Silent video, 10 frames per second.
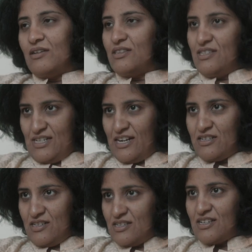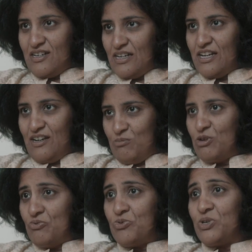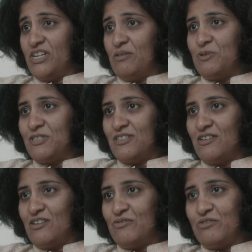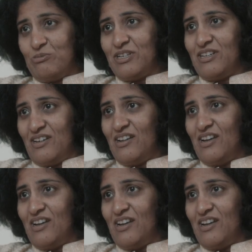the statistics currently are about 14% of women